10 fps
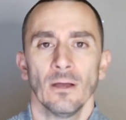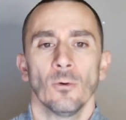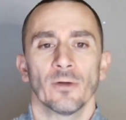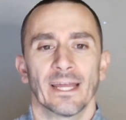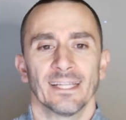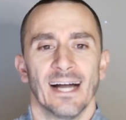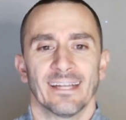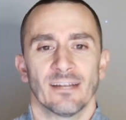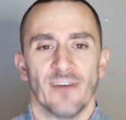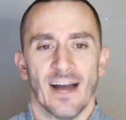We'll get aligned
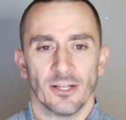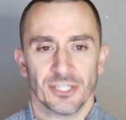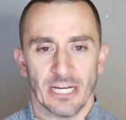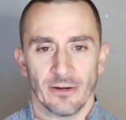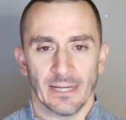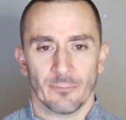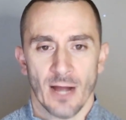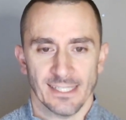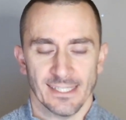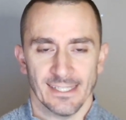on file sharing
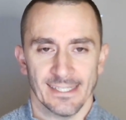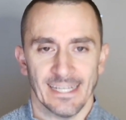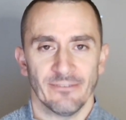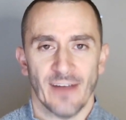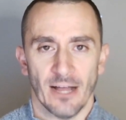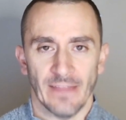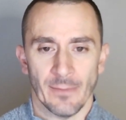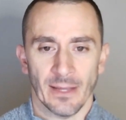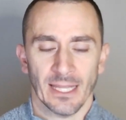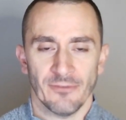processes and file
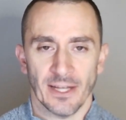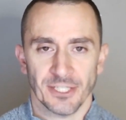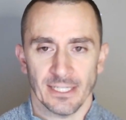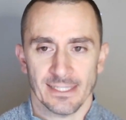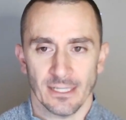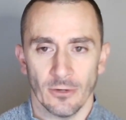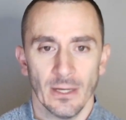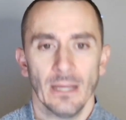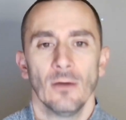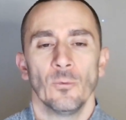naming conventions so
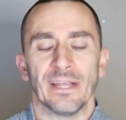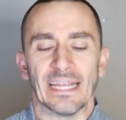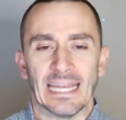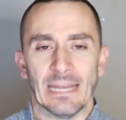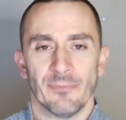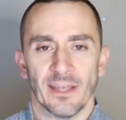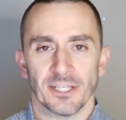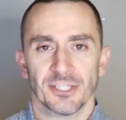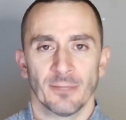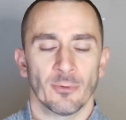we can keep things
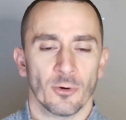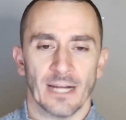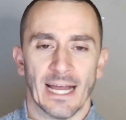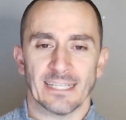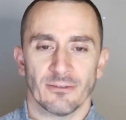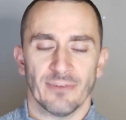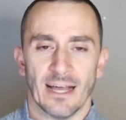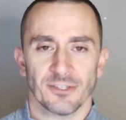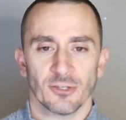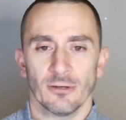super organized and
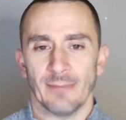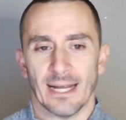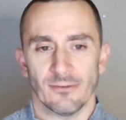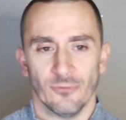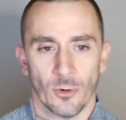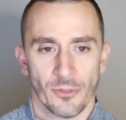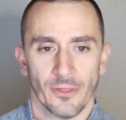files are going back and forth.